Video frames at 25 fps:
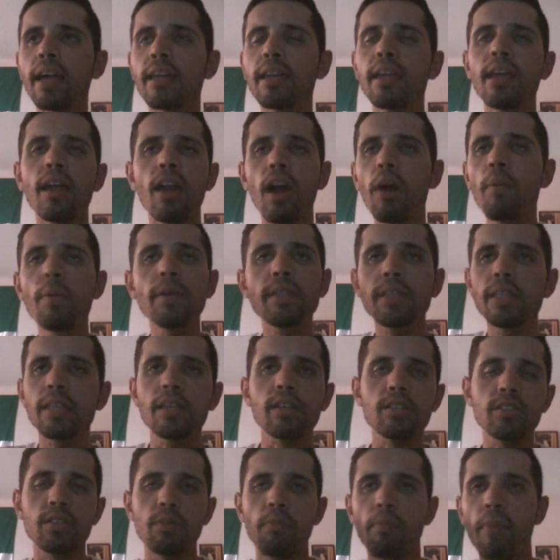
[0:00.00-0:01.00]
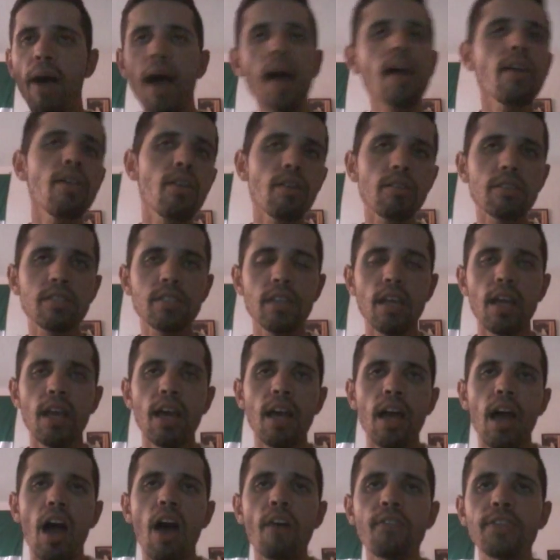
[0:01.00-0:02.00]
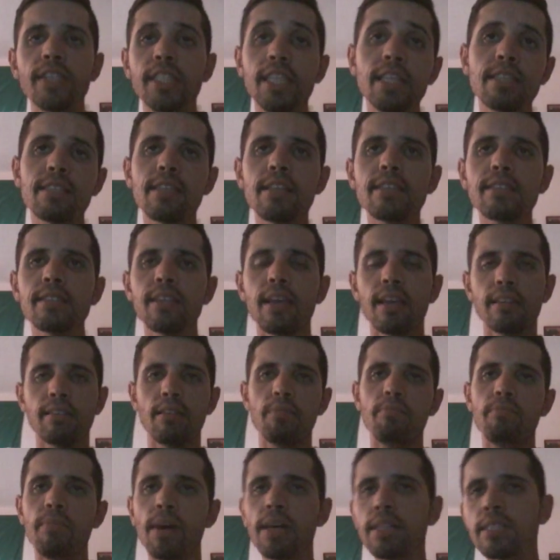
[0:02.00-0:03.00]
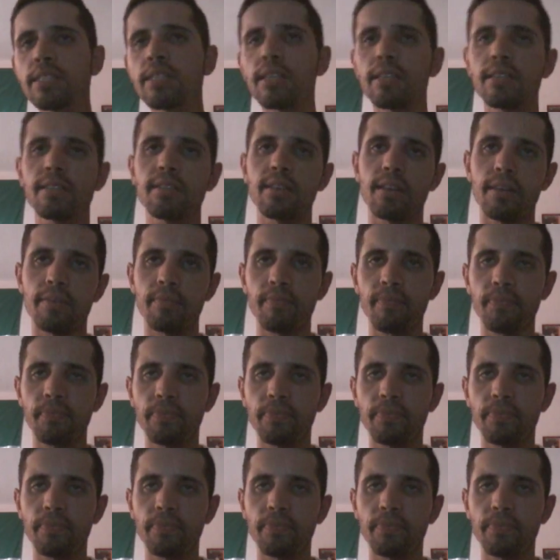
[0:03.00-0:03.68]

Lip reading: kilometers, miles of distance in Manchester,